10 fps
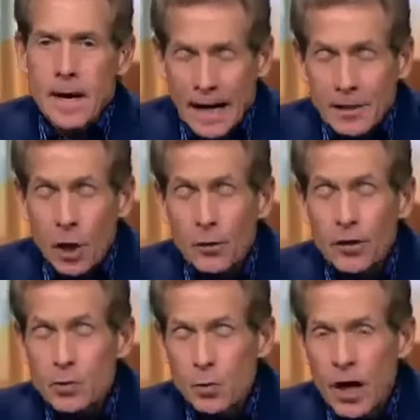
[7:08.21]
I know
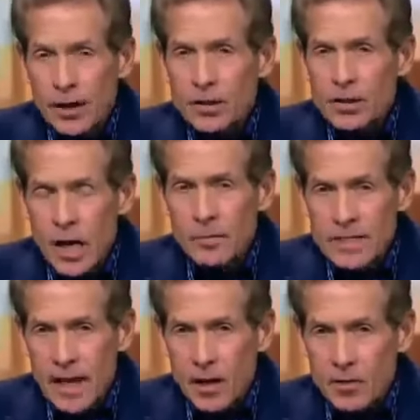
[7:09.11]
this writer,
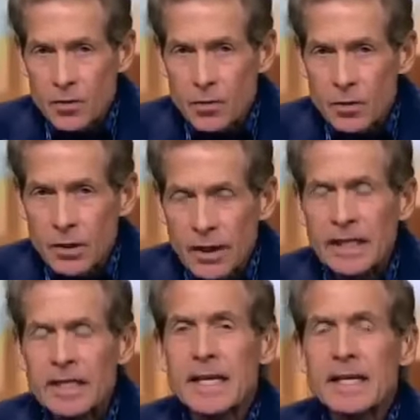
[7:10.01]
Thomas Hauser.
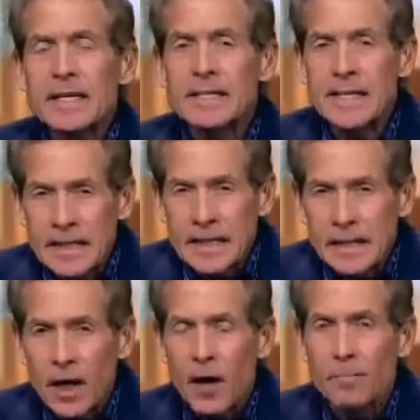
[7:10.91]
He is a
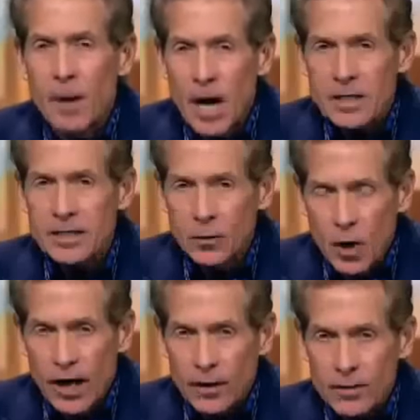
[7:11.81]
dean of boxing
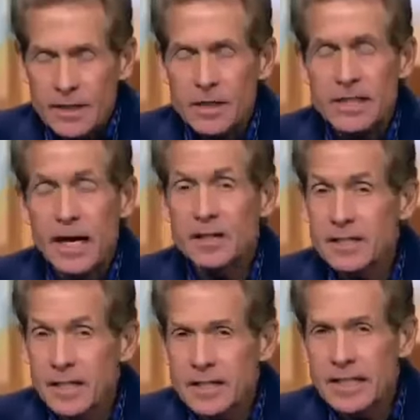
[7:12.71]
writers. He is now
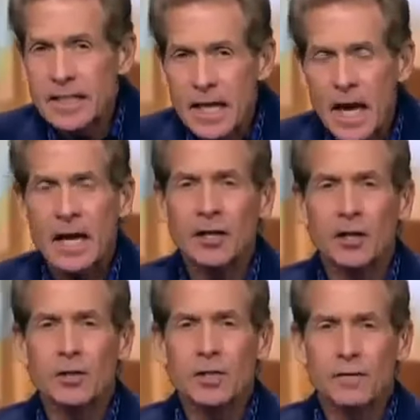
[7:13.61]
69
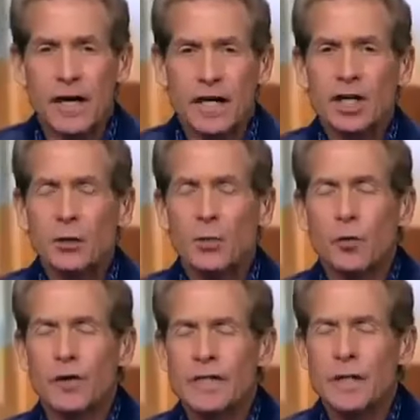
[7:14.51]
years of age. He
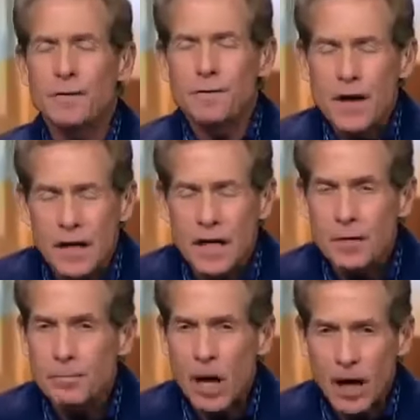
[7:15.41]
wrote the
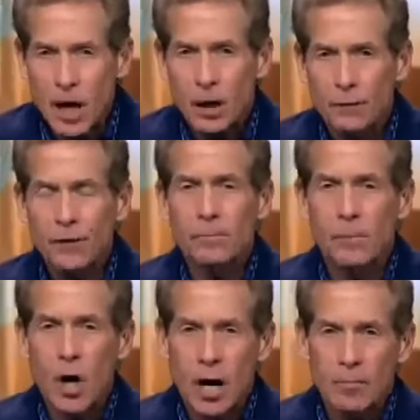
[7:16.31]
definitive biography
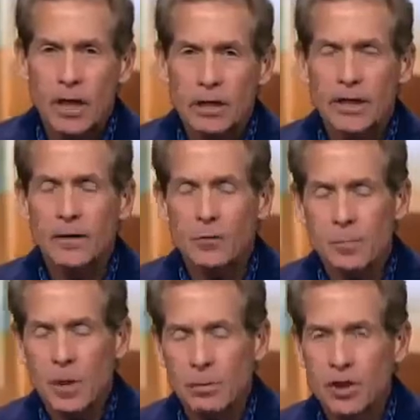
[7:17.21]
of Muhammad Ali that
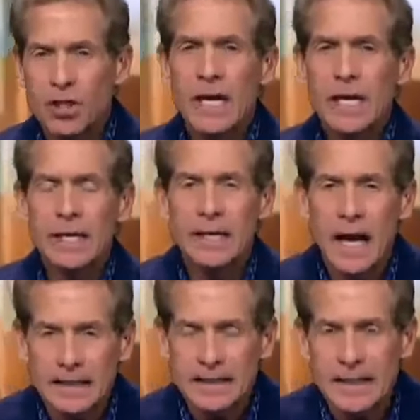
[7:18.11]
was published in
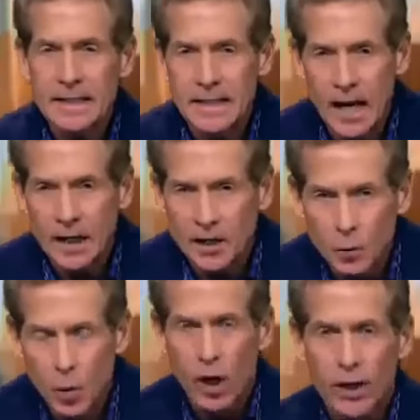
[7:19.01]

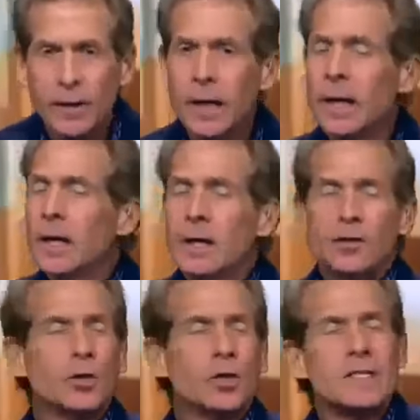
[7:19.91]
1991.
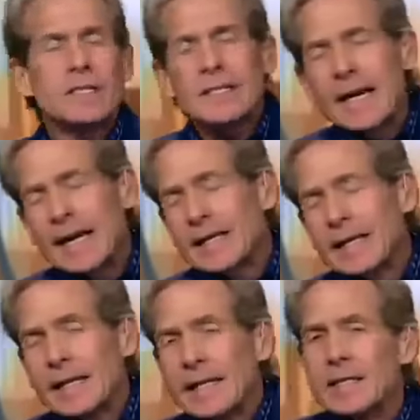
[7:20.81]
You could say
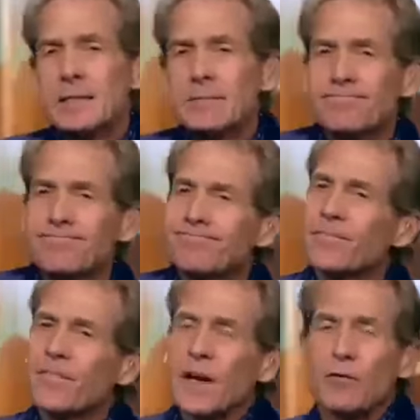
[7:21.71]
that he's
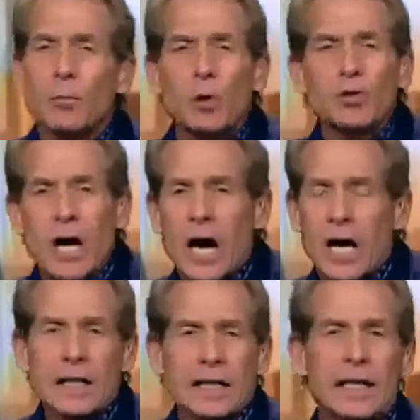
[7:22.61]
favorable to
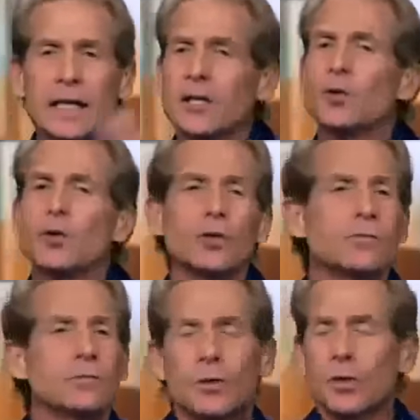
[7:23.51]
Ali, and you
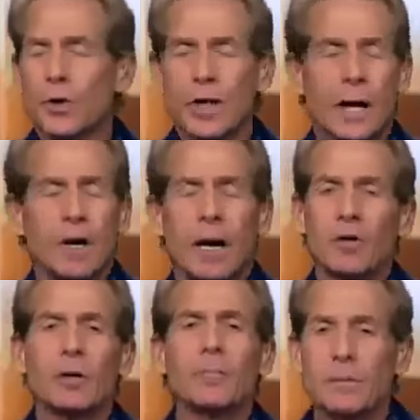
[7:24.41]
could you could read. I'm,
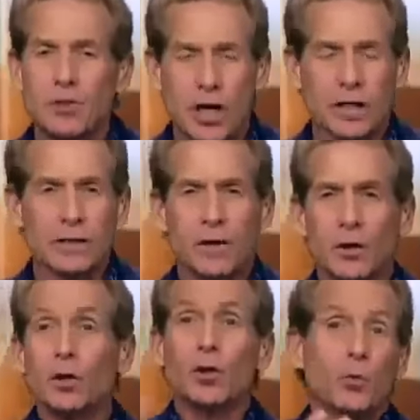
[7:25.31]
I'm going to be objective
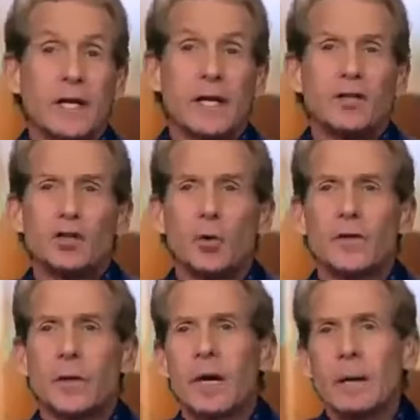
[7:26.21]
here. You could read into
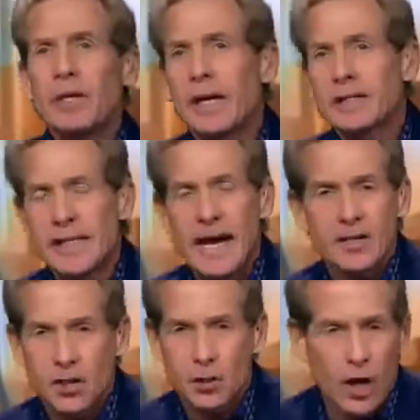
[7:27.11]
it that maybe he has an
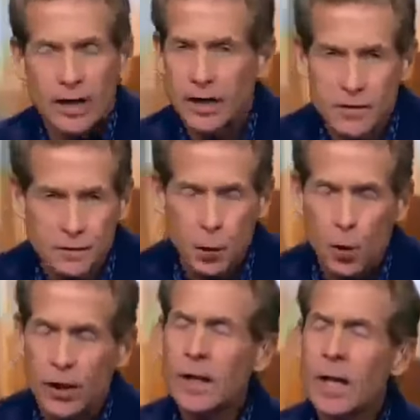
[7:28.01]
axe to grind against
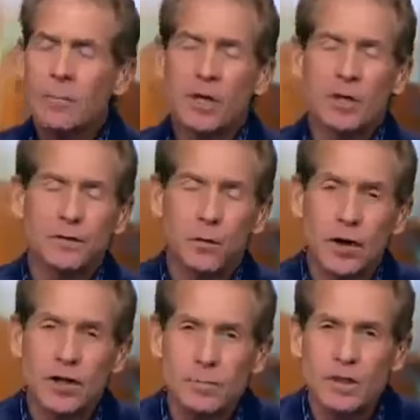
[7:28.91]
Floyd because
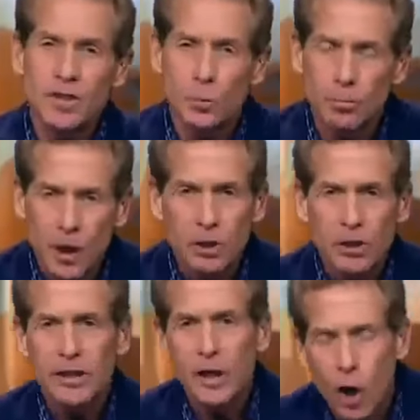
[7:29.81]
Floyd has been so
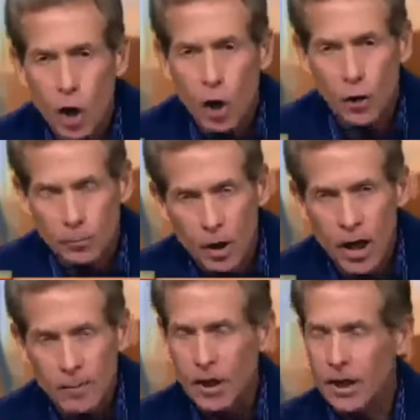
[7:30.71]
publicly hard on
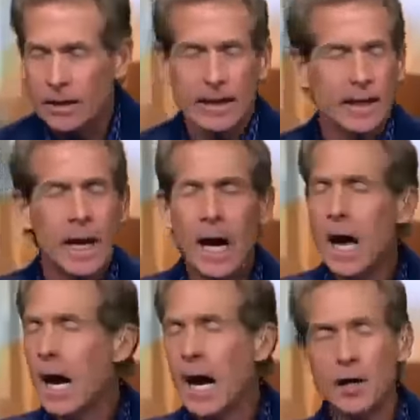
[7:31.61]
Muhammad Ali.
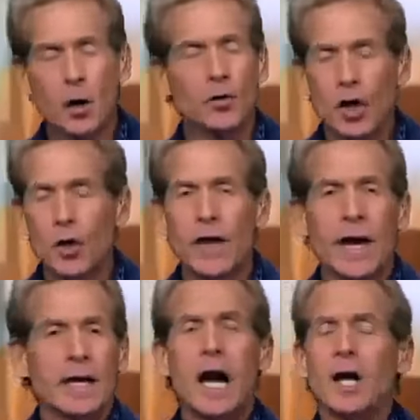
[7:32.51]
I don't know
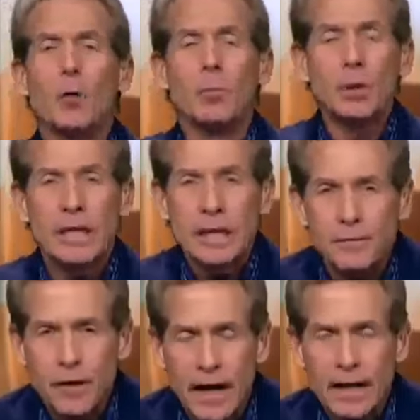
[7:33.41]
that. I don't
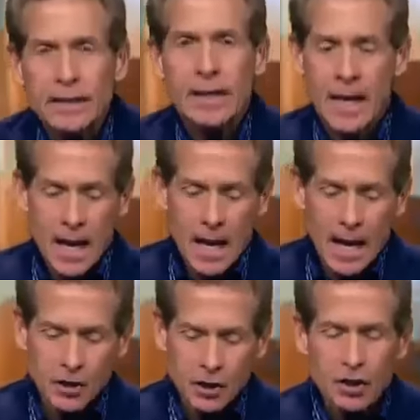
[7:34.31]
believe that.
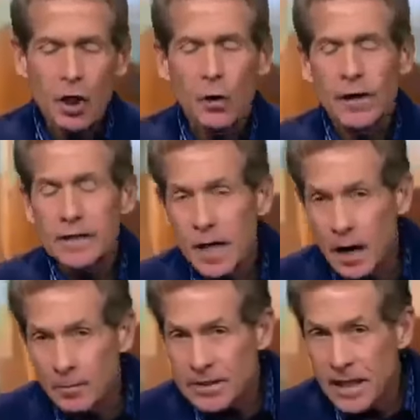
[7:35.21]
I just know that
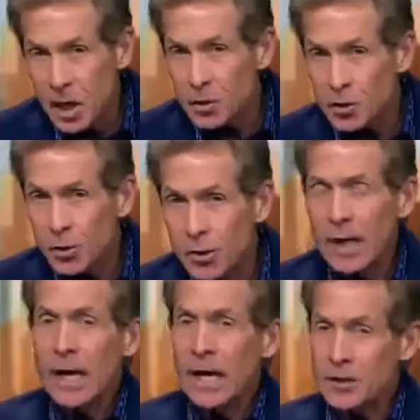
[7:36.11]
Thomas Hauser
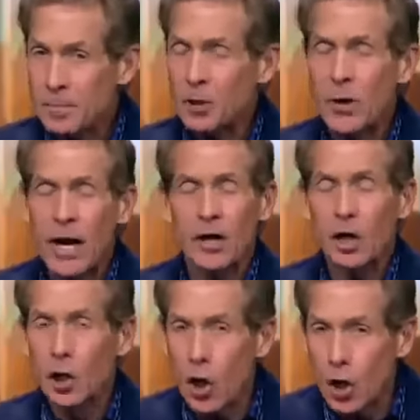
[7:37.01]
has been
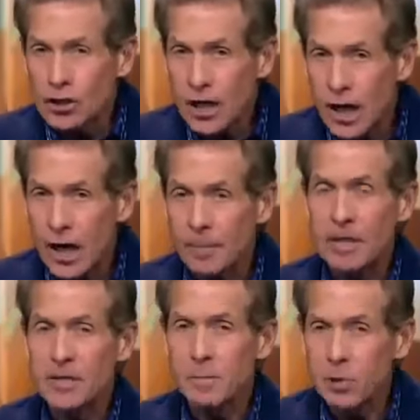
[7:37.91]
around a long
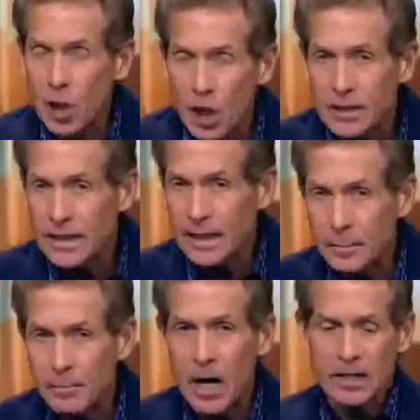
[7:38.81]
time. He's plugged in
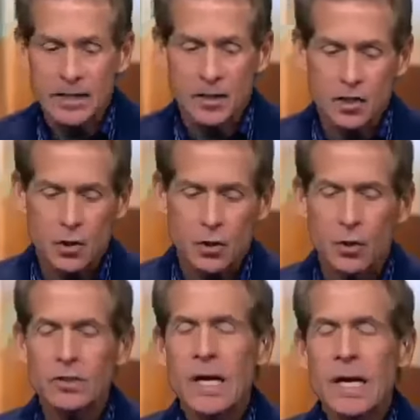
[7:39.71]
in boxing
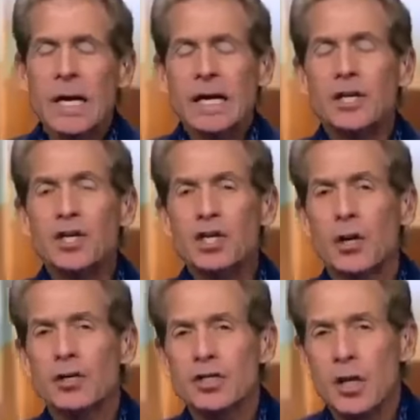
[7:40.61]
circles. He
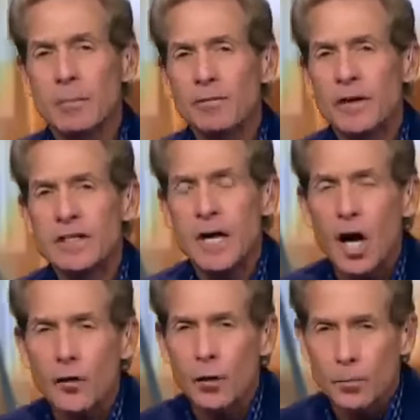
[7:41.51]
shares some of his
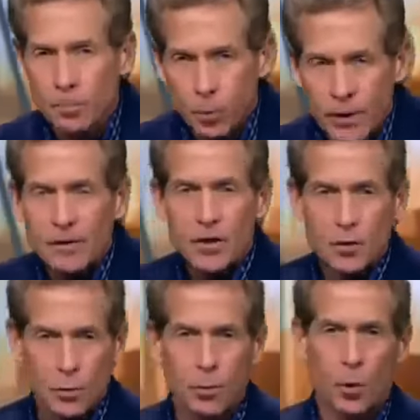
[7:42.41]
other
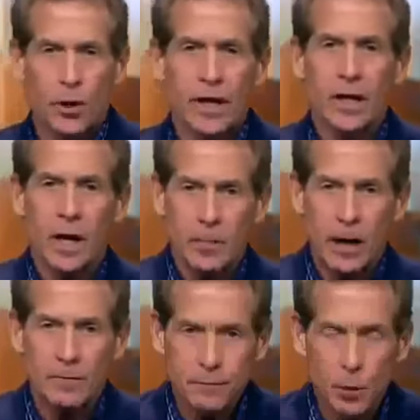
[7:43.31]
previous reporting
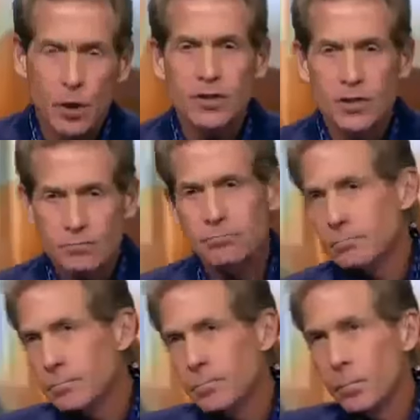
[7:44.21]
about Floyd's